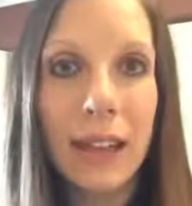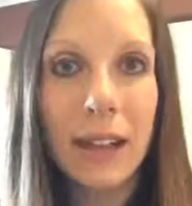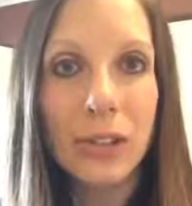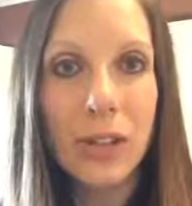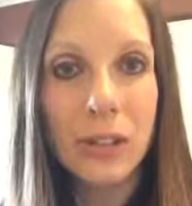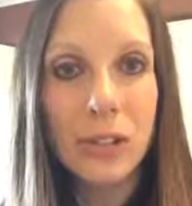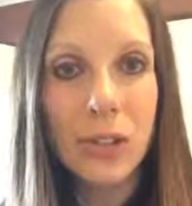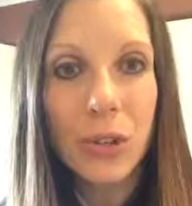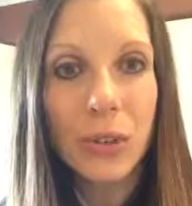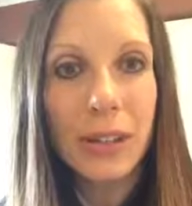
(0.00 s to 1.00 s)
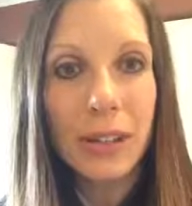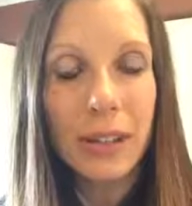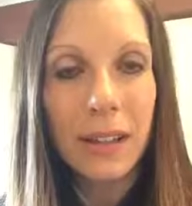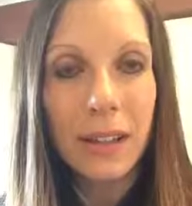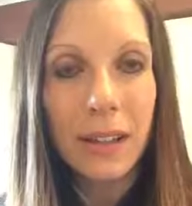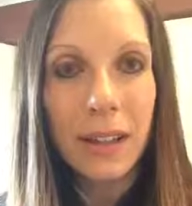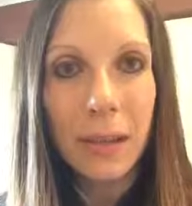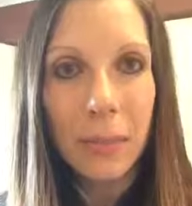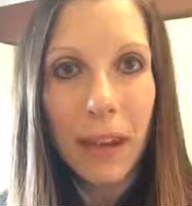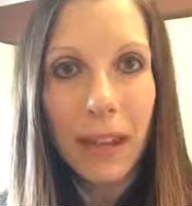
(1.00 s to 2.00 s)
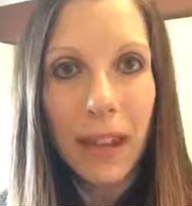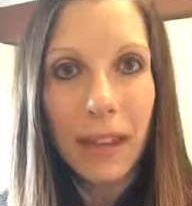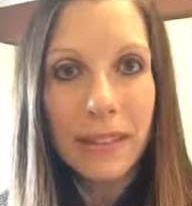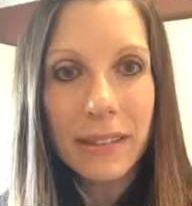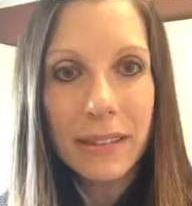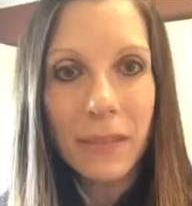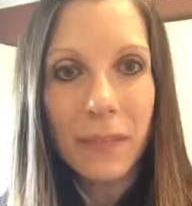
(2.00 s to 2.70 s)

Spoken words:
and I'll talk to you soon. Bye, guys.